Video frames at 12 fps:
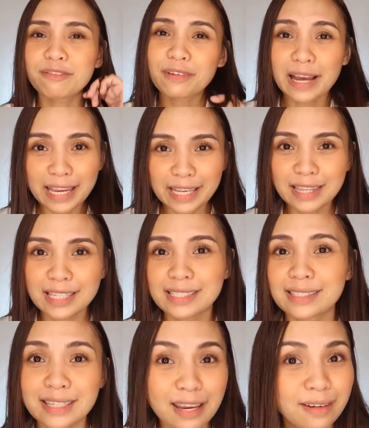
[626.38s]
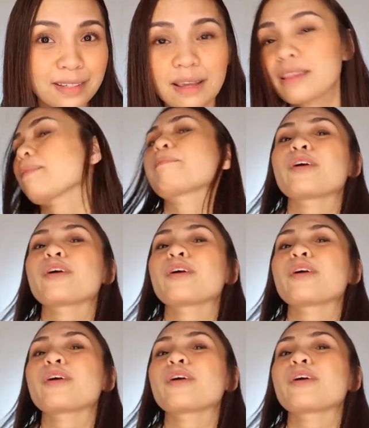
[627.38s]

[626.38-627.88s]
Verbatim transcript: find the scent, the